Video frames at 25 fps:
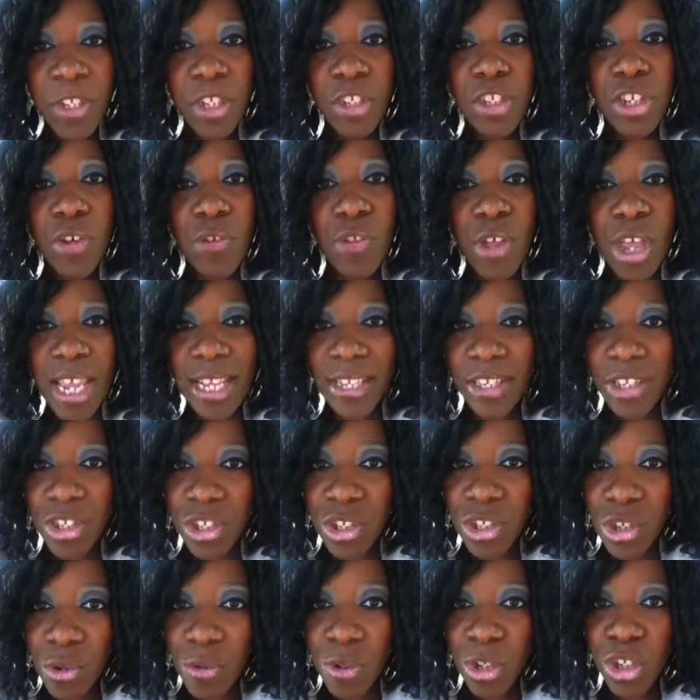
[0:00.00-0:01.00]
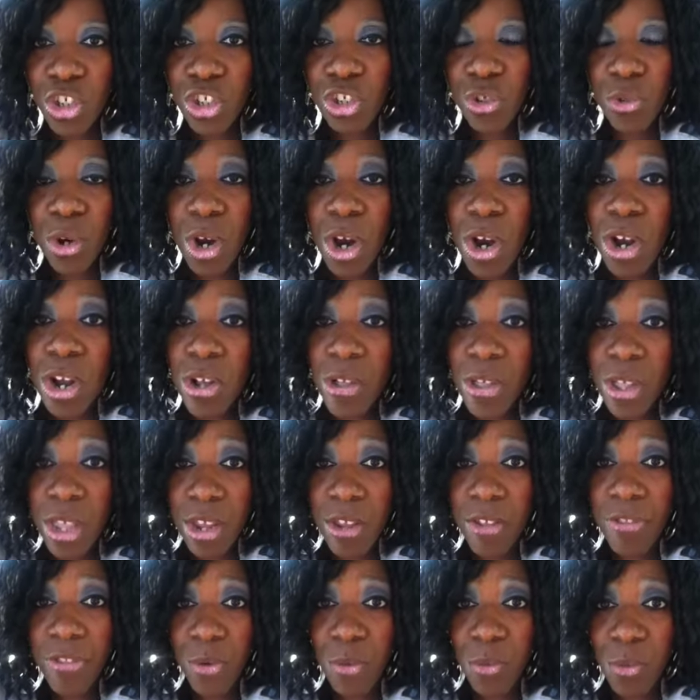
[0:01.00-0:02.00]
So as soon as you hear,
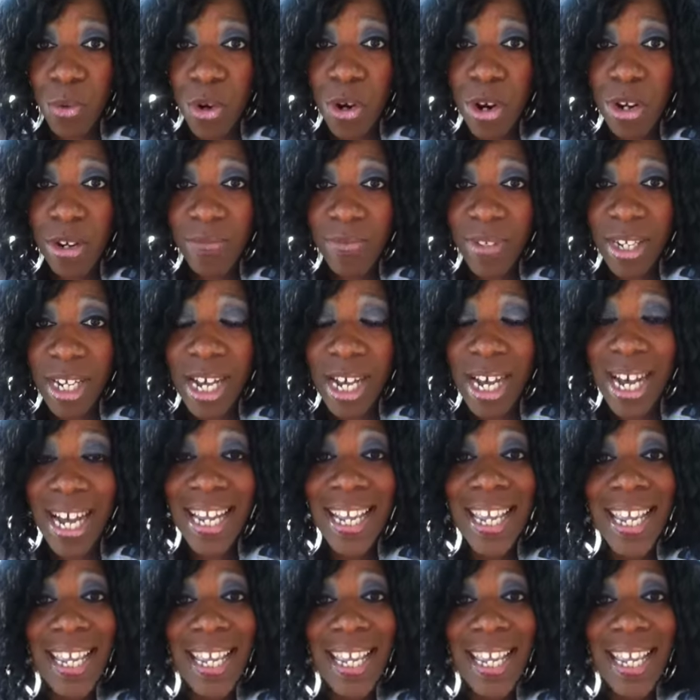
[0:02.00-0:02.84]
hear the word of God,